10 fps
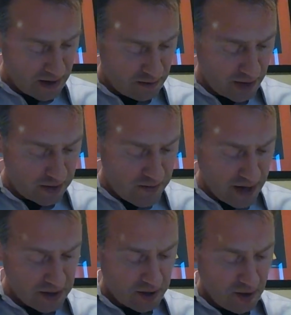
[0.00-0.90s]
we have New
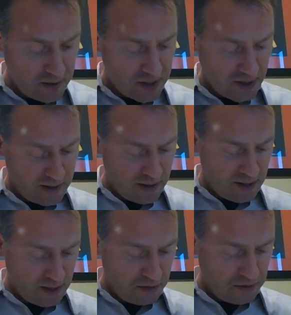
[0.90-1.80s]
Mexico with
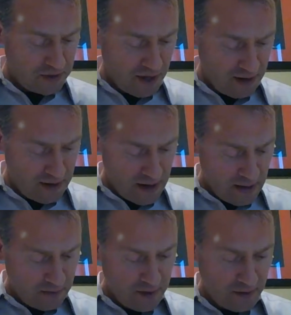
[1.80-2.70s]
66%,
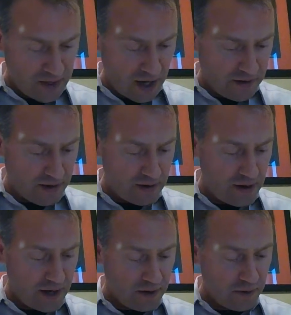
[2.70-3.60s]
we have South
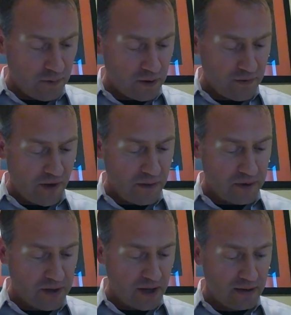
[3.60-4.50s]
Carolina with
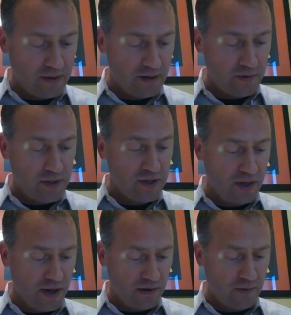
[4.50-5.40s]
45%,
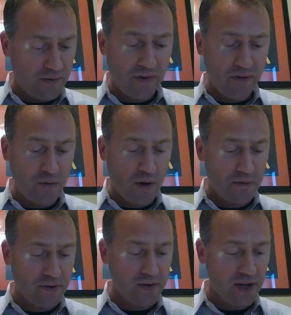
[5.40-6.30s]
Louisiana with
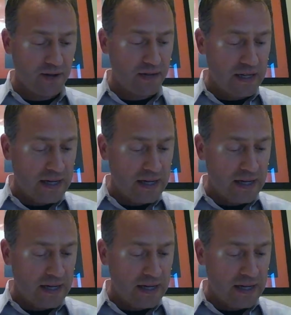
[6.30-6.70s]
51%.